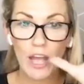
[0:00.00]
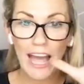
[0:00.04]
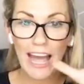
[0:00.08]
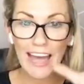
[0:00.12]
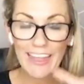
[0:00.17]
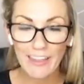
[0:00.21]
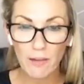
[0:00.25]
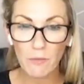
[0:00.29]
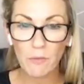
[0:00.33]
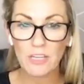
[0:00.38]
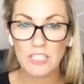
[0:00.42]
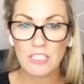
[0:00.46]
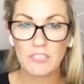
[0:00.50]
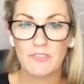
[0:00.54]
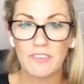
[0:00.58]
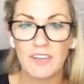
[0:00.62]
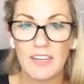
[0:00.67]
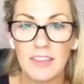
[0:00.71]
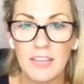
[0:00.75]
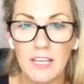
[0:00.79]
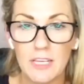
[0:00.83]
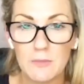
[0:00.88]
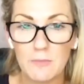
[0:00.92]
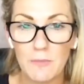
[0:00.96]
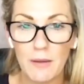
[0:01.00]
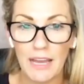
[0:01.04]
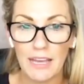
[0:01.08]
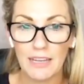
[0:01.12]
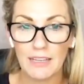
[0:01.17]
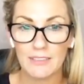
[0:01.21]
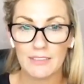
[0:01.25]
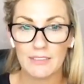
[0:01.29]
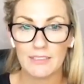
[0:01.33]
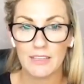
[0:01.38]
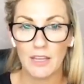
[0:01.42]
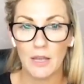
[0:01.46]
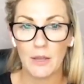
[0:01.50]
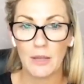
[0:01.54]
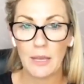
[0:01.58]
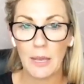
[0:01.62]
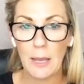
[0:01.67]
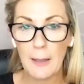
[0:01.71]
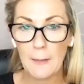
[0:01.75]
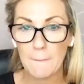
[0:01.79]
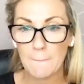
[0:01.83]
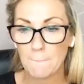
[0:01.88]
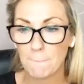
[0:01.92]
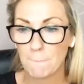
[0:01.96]
And I want you to fill in those blanks,
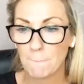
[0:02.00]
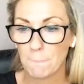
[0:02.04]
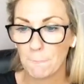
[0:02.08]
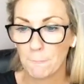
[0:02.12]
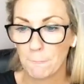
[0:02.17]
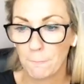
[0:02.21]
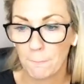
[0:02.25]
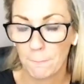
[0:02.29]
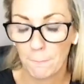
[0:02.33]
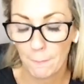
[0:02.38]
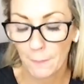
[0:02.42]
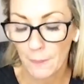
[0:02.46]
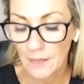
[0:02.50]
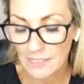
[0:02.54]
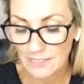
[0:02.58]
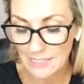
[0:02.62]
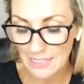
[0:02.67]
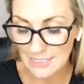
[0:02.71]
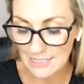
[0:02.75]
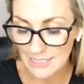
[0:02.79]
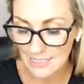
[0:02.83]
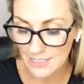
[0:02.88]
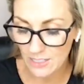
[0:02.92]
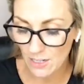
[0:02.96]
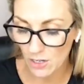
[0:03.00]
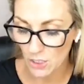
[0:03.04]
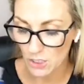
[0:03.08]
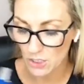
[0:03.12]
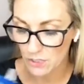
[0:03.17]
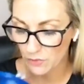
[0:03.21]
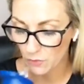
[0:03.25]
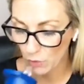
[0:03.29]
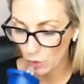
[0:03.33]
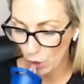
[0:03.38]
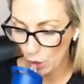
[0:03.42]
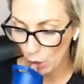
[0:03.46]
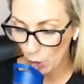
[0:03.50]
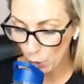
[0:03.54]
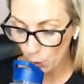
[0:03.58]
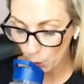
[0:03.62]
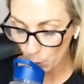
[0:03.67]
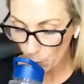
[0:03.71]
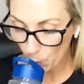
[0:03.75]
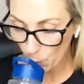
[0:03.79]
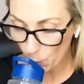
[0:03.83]
okay? So that's a task for you.